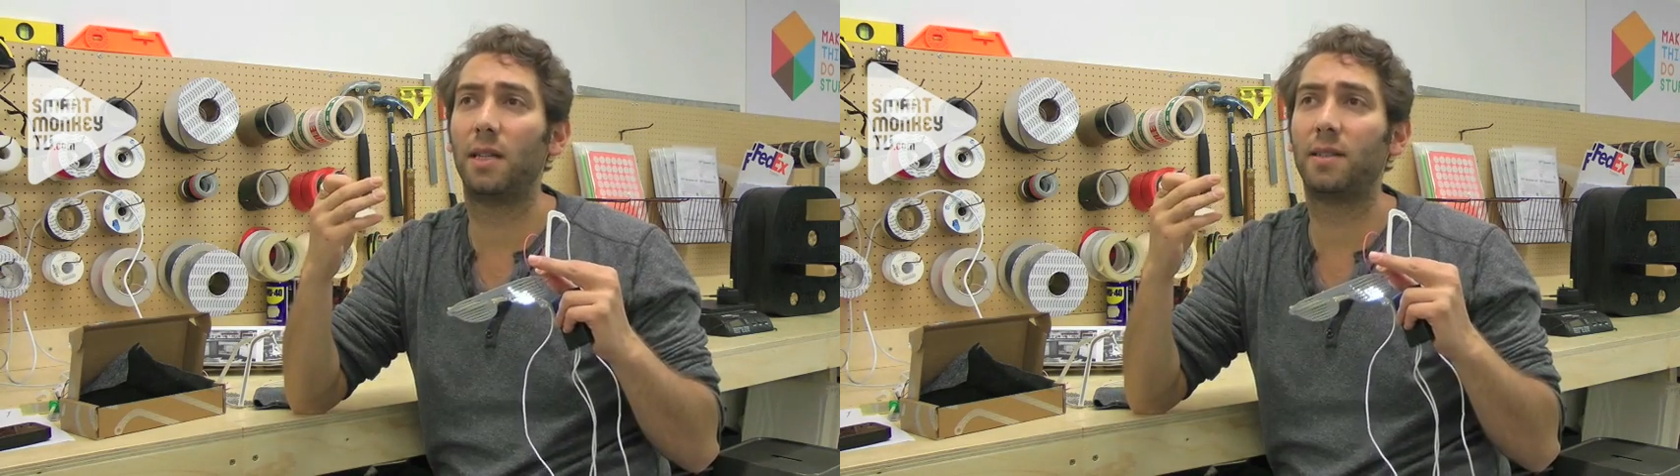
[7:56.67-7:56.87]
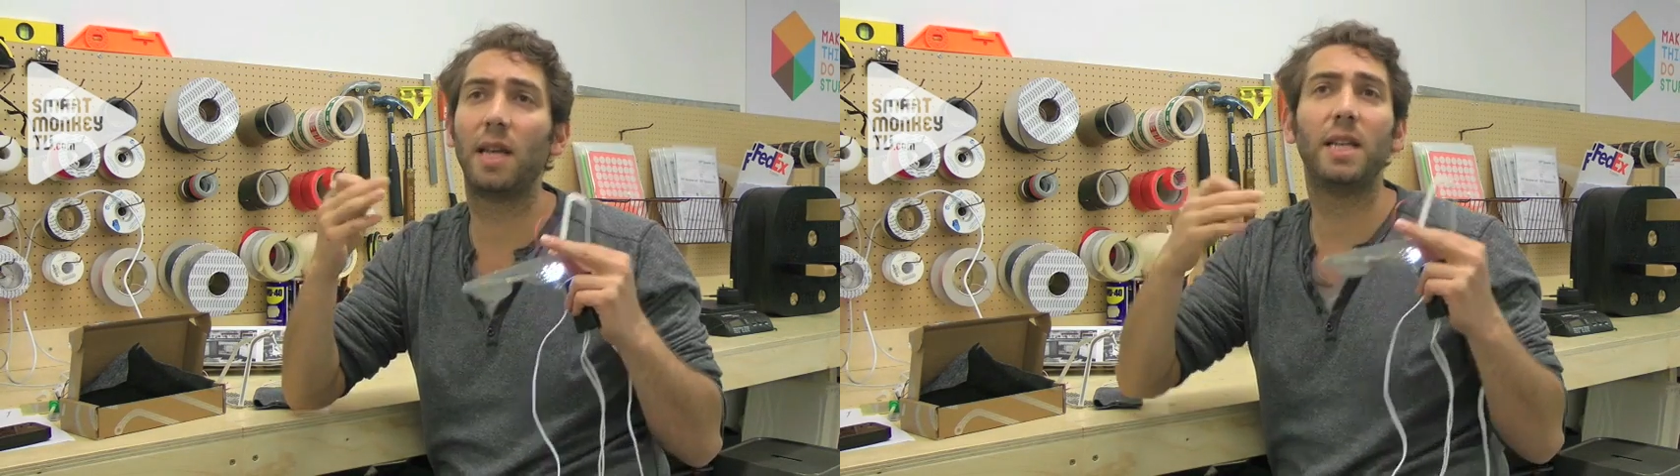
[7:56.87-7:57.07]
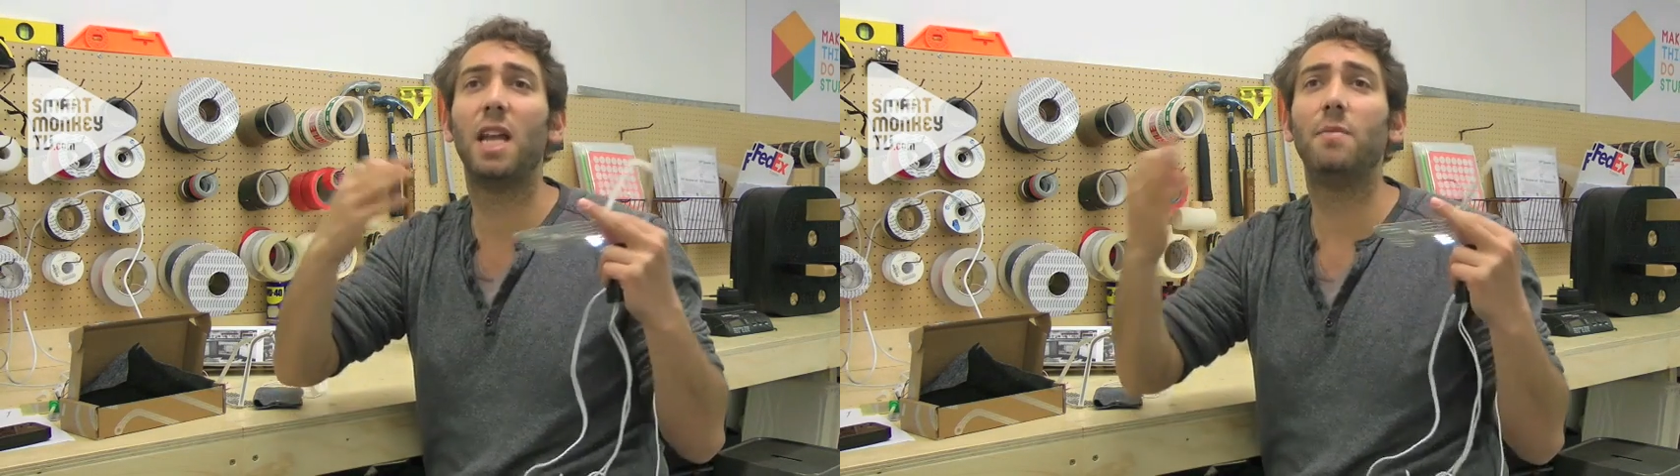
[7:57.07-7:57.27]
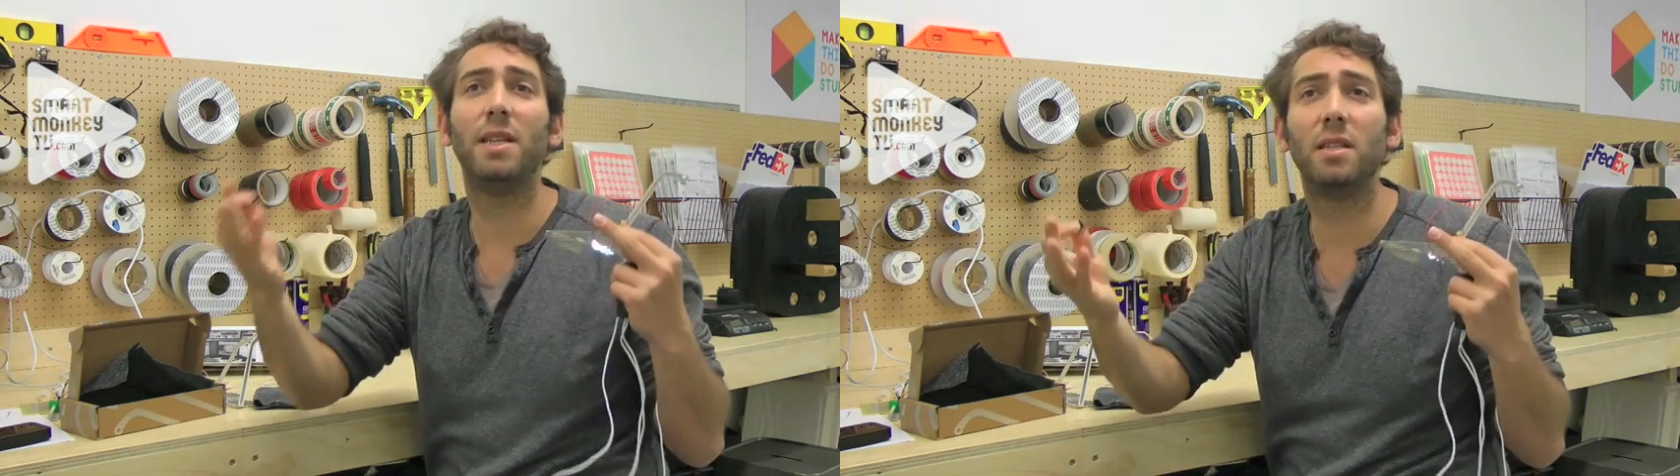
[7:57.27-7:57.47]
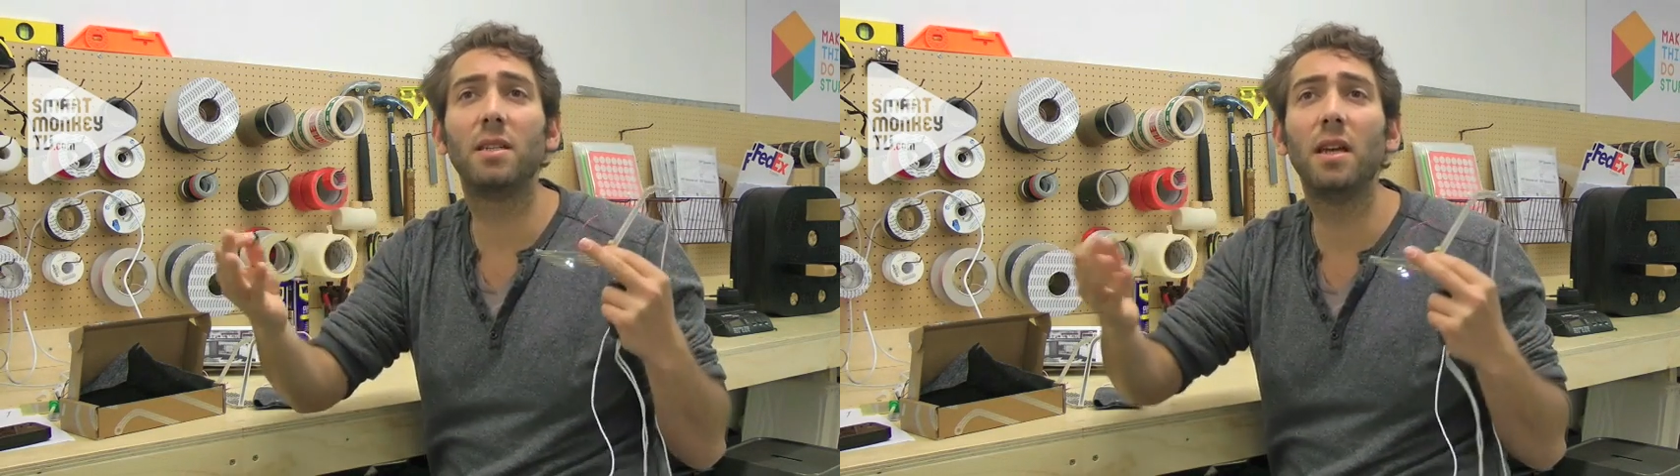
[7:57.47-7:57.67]
take an
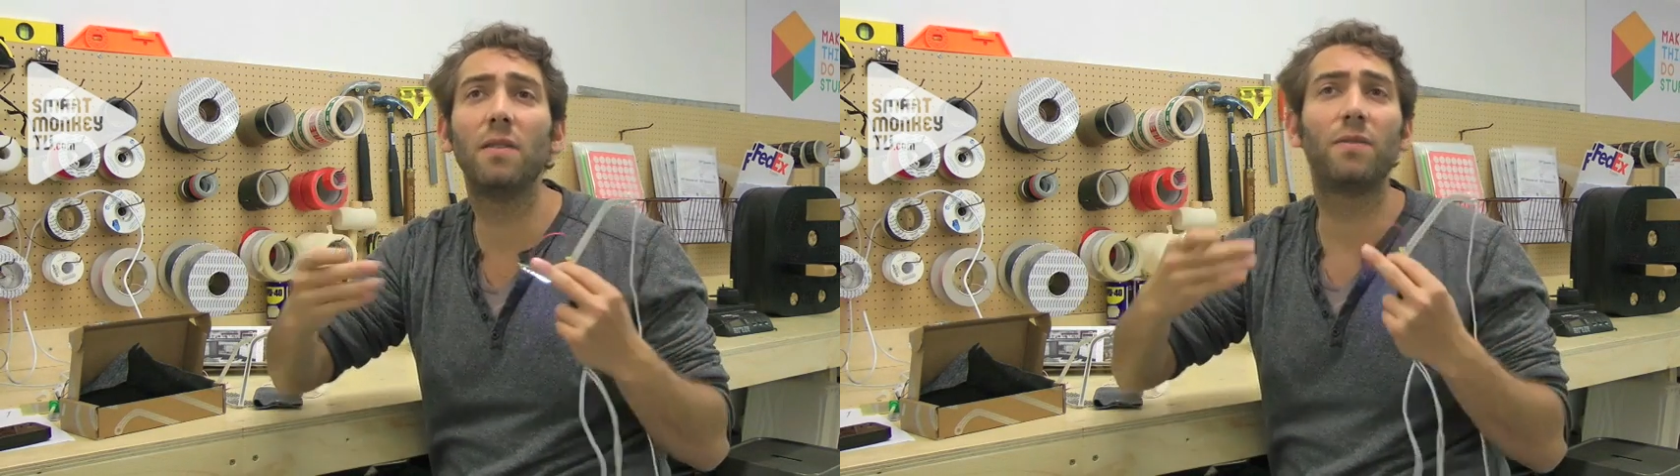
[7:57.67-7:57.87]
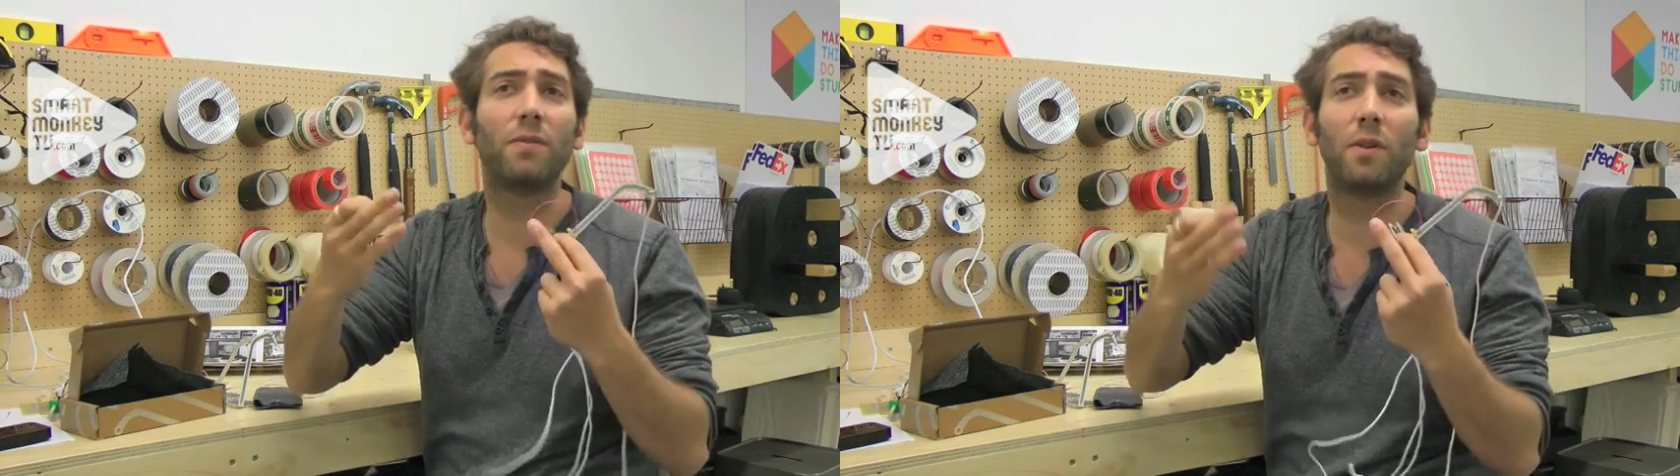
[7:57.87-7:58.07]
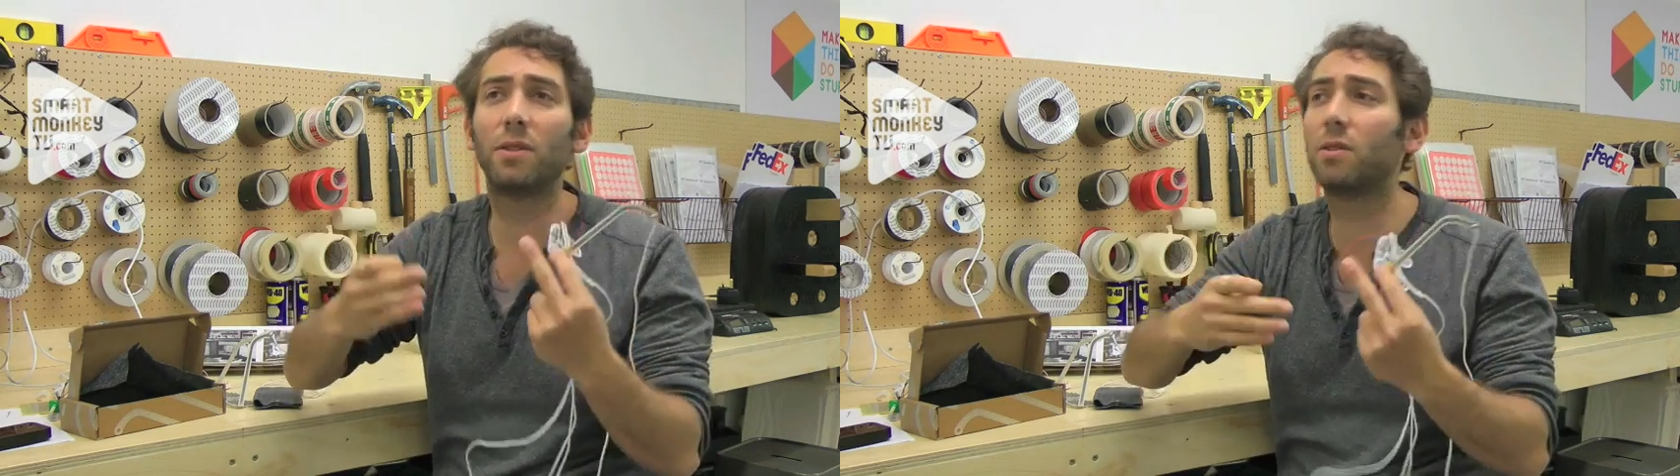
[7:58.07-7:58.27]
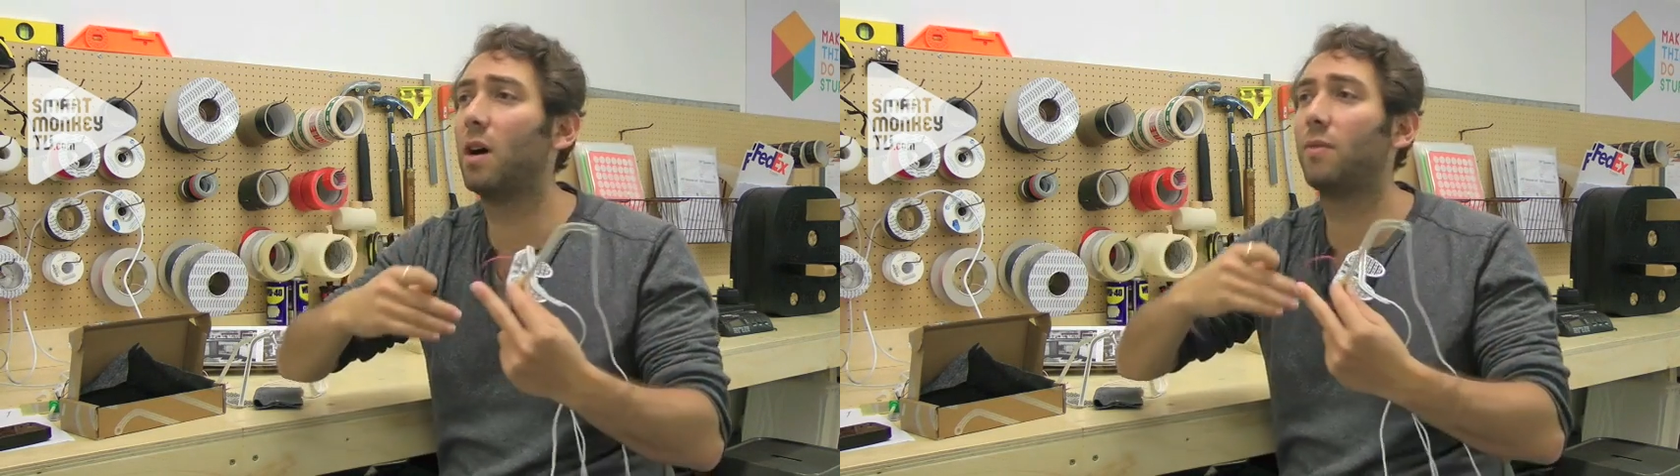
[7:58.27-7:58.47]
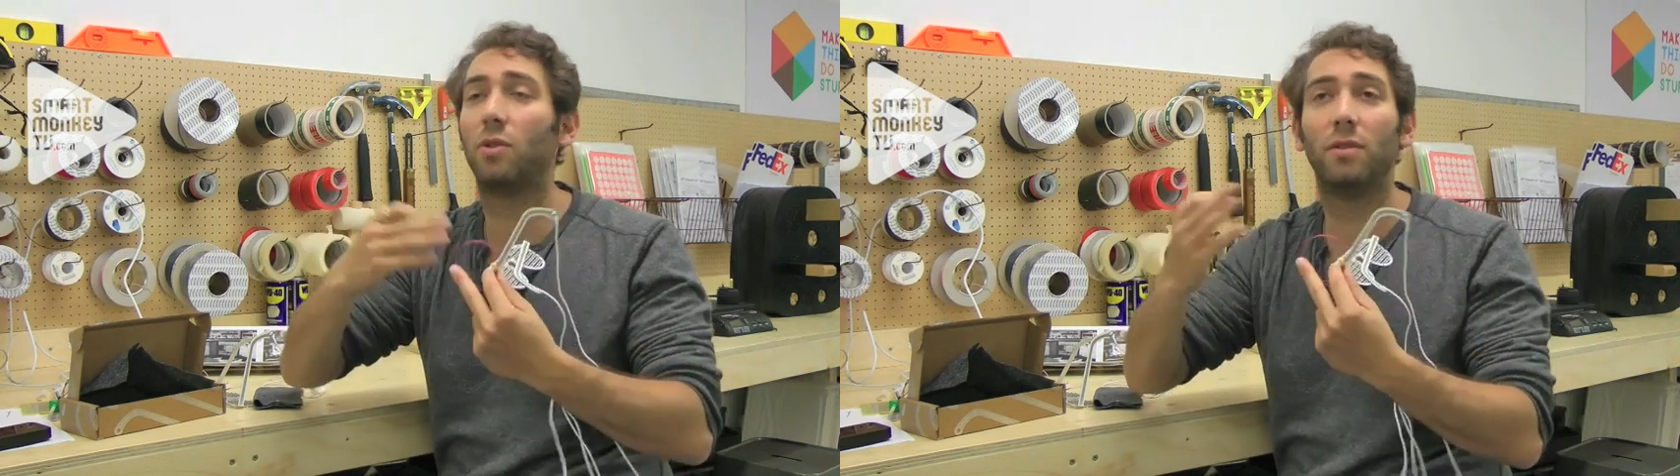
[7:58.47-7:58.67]
animated GIF, a photograph,